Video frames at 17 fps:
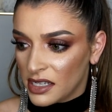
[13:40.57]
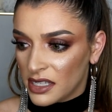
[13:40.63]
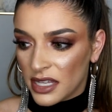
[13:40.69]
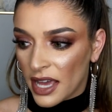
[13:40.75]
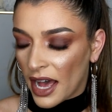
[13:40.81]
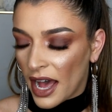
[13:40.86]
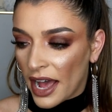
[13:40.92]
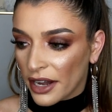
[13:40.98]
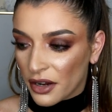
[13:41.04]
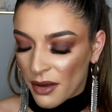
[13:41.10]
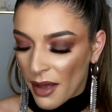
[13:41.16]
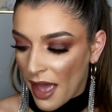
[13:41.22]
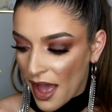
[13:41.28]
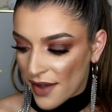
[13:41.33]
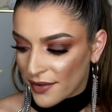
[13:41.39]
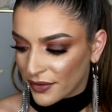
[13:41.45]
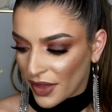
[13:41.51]
Yeah, I don't
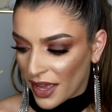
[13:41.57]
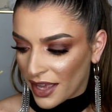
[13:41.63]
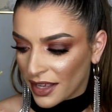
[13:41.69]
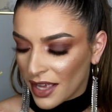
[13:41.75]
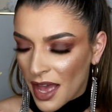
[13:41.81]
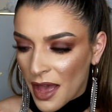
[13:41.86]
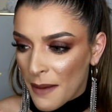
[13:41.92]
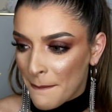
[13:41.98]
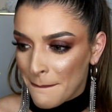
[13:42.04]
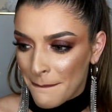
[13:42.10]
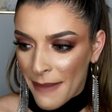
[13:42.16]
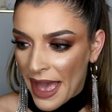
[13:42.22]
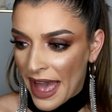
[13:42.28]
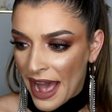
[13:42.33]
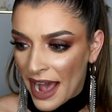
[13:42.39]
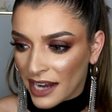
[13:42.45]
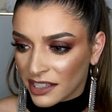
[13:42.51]
have like
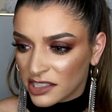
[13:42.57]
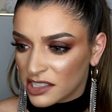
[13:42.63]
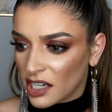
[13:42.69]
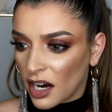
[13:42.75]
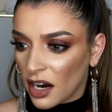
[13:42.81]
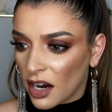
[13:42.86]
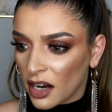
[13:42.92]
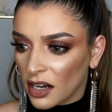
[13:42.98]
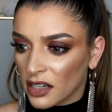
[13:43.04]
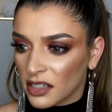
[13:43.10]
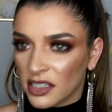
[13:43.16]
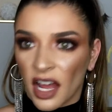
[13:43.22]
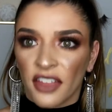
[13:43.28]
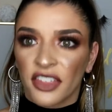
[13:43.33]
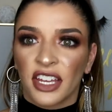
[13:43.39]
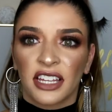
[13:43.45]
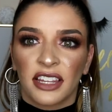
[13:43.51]
MAC, Tarte,
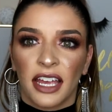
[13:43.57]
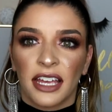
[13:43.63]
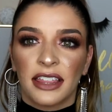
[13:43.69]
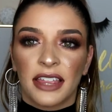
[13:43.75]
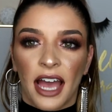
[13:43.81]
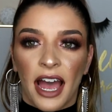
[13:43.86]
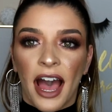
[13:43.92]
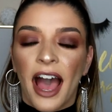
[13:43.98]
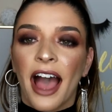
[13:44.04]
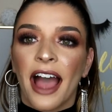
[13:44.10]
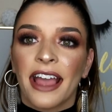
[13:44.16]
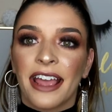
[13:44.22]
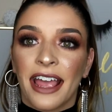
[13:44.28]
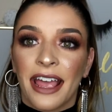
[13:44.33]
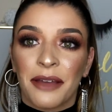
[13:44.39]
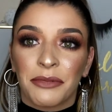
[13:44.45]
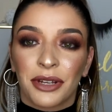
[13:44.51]
nothing like that. I
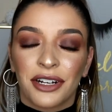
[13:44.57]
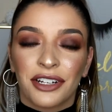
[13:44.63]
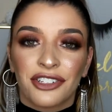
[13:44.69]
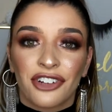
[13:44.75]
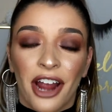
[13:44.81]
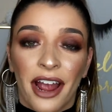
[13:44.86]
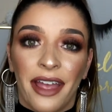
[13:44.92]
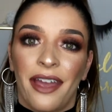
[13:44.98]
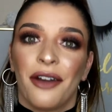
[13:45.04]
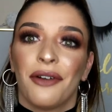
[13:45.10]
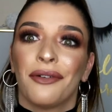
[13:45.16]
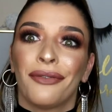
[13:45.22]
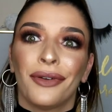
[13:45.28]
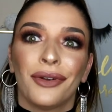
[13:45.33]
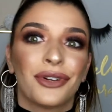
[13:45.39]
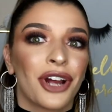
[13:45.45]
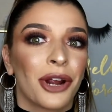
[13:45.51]
am going to try out a
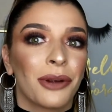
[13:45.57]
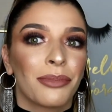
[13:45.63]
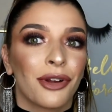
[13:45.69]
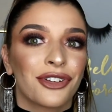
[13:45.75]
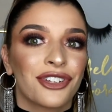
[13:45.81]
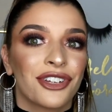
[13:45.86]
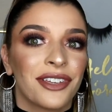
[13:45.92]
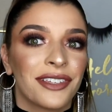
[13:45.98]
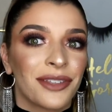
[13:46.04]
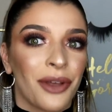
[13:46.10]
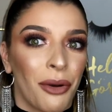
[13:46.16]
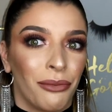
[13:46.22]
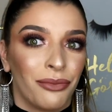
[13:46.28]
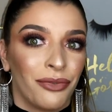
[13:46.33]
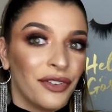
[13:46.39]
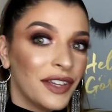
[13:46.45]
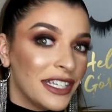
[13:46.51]
few Tarte brushes,
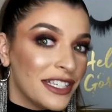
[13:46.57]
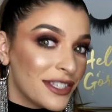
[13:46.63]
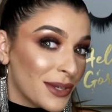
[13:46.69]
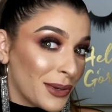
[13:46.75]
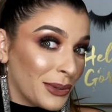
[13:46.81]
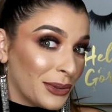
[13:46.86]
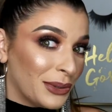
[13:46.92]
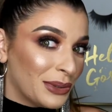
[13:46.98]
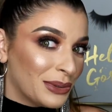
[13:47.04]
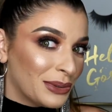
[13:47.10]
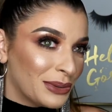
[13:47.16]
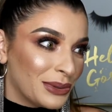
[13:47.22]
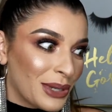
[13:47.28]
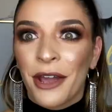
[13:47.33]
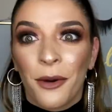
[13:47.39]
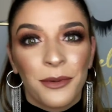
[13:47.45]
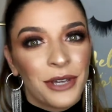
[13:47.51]
hopefully soon.
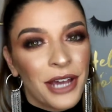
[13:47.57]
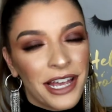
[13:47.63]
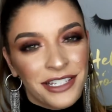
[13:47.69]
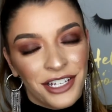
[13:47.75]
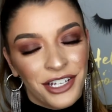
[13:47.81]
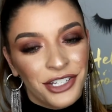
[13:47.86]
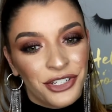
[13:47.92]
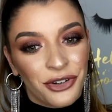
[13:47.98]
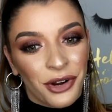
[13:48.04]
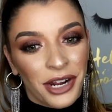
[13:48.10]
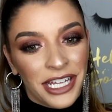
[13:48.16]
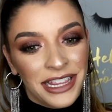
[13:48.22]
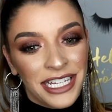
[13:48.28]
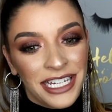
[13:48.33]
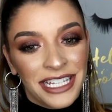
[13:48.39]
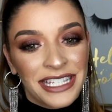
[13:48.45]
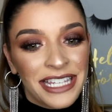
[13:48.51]
I hope you guys
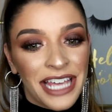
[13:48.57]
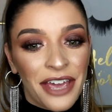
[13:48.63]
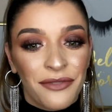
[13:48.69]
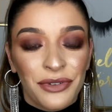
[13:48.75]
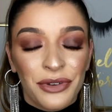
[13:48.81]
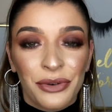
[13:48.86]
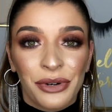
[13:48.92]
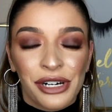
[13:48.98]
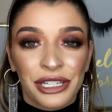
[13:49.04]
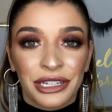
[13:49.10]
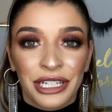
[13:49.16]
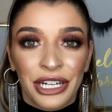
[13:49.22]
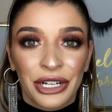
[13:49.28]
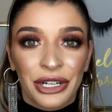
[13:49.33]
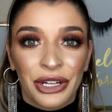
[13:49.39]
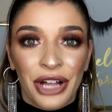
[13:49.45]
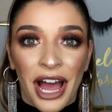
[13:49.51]
enjoyed this, gave you a
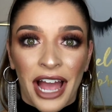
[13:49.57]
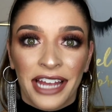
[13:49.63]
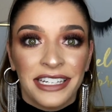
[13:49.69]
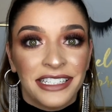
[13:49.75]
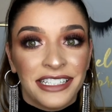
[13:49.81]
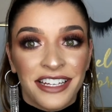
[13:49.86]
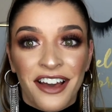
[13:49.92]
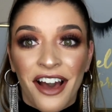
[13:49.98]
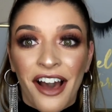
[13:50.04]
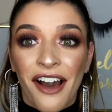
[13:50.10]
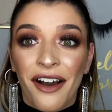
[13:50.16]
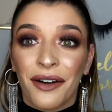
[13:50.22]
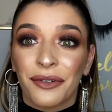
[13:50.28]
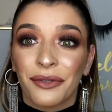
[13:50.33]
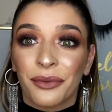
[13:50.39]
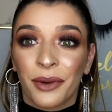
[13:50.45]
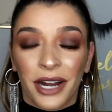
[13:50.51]
little idea
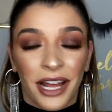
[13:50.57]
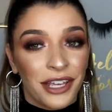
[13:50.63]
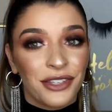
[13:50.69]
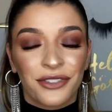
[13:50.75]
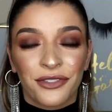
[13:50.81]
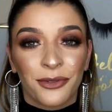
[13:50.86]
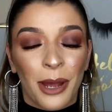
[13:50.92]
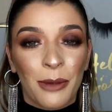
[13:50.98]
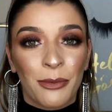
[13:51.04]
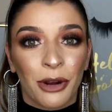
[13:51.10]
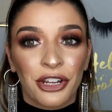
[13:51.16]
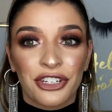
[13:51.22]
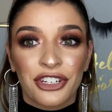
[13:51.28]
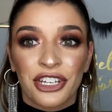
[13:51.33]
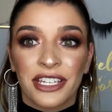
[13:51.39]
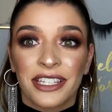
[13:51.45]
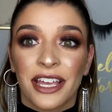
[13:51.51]
of what I use for my
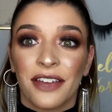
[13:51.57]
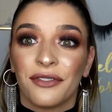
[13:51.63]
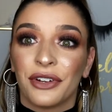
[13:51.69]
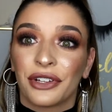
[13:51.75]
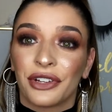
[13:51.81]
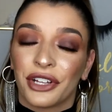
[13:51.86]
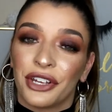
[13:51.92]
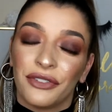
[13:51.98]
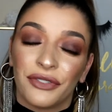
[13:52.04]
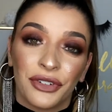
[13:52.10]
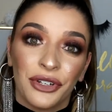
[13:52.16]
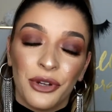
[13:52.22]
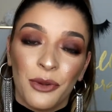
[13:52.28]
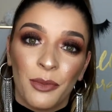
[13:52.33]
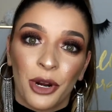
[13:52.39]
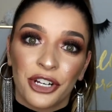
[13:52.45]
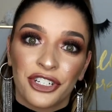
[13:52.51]
brushes. If you're looking for
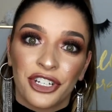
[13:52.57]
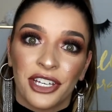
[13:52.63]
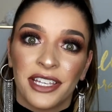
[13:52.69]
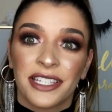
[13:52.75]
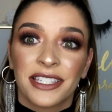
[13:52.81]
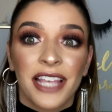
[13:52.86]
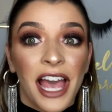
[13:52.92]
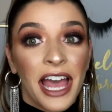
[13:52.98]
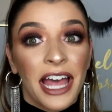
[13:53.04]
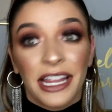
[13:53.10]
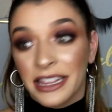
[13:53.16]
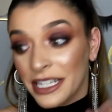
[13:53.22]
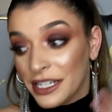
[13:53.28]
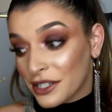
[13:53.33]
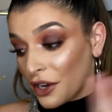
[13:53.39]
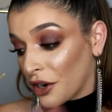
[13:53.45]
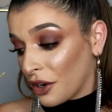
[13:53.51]
new brushes,
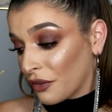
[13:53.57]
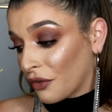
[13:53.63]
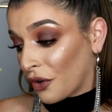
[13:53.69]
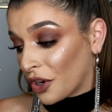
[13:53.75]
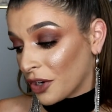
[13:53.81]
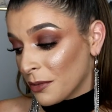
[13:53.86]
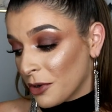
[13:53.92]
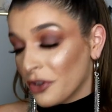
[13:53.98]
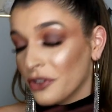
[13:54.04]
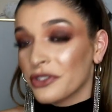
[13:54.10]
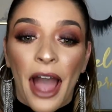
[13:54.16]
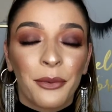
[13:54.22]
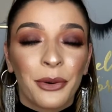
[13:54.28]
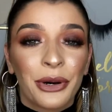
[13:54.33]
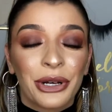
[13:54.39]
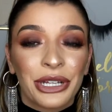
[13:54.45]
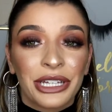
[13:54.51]
these are affordable. I
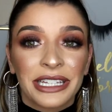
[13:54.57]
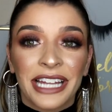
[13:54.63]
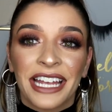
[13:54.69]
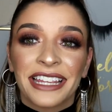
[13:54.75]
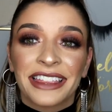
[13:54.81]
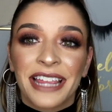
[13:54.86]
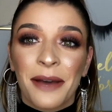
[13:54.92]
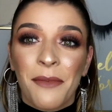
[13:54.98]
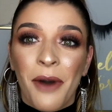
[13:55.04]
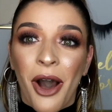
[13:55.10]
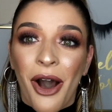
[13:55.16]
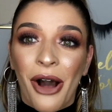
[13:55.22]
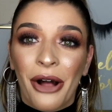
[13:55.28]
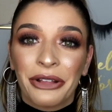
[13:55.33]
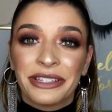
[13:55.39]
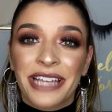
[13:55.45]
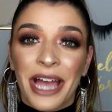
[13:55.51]
will link them
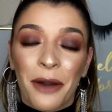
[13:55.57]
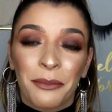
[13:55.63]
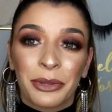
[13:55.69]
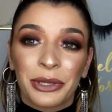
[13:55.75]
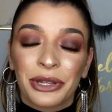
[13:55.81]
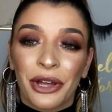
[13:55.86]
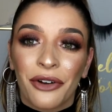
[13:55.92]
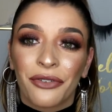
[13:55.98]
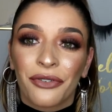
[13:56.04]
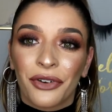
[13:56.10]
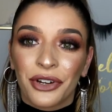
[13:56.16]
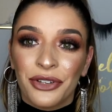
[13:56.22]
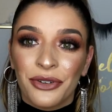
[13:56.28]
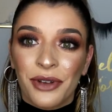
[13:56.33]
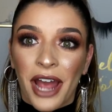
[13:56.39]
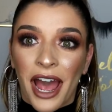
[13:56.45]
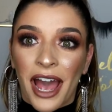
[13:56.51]
all down below for
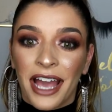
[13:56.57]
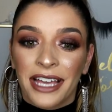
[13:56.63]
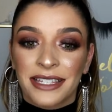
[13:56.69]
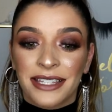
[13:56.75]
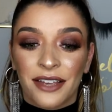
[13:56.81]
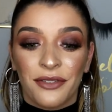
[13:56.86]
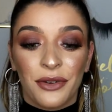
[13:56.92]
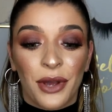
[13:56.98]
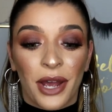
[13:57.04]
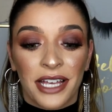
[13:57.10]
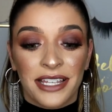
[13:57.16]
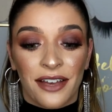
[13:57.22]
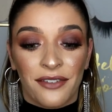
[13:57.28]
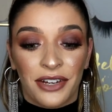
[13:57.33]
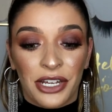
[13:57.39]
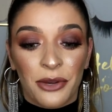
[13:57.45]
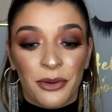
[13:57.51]
you guys. If you guys
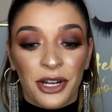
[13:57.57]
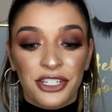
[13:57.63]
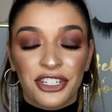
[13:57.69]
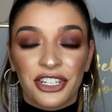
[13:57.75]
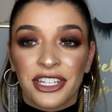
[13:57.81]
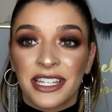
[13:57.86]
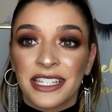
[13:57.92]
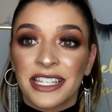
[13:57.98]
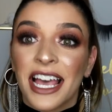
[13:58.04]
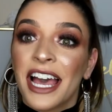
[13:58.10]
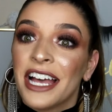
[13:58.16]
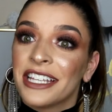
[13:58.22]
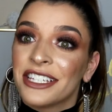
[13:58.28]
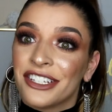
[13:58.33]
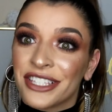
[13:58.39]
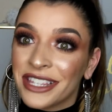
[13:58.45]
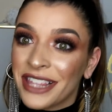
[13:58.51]
have any questions,
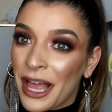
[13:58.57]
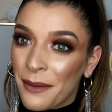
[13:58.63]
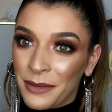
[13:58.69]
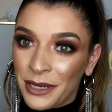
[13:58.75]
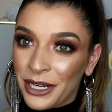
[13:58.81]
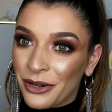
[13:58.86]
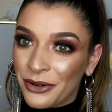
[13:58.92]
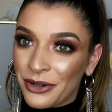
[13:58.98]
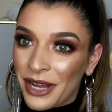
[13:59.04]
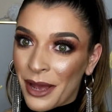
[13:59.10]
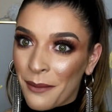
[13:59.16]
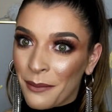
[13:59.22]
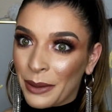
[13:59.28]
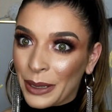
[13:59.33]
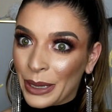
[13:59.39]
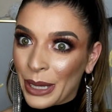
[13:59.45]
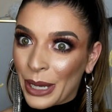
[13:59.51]
just let me know down
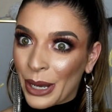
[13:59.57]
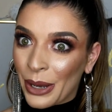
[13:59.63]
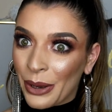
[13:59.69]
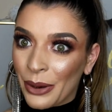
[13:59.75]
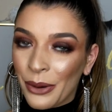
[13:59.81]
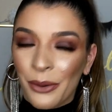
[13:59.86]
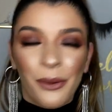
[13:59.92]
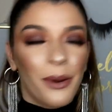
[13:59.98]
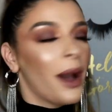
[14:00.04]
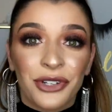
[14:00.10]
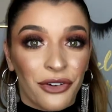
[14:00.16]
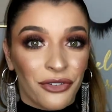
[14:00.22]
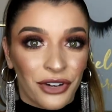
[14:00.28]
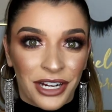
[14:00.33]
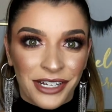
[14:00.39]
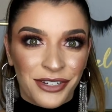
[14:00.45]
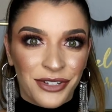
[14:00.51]
below.
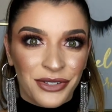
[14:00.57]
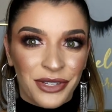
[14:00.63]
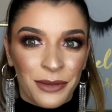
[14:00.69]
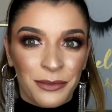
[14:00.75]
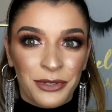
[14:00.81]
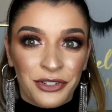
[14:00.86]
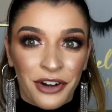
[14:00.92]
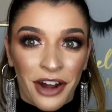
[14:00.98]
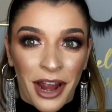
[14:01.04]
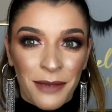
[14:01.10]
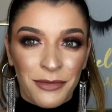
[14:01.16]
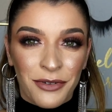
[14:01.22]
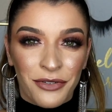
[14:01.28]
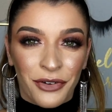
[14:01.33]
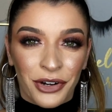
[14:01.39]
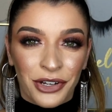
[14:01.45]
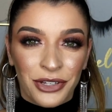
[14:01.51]
Don't forget to subscribe
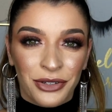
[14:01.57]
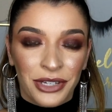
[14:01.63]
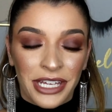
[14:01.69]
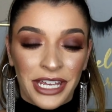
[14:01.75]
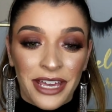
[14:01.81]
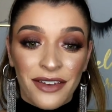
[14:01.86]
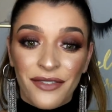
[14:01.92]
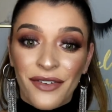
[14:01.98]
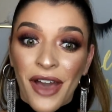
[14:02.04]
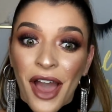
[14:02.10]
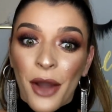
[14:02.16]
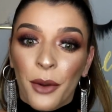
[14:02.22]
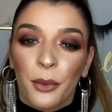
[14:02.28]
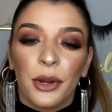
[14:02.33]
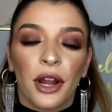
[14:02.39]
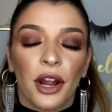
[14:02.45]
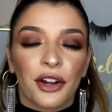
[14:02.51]
before you leave.
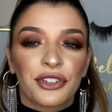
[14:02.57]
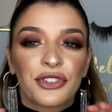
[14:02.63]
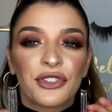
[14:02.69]
We are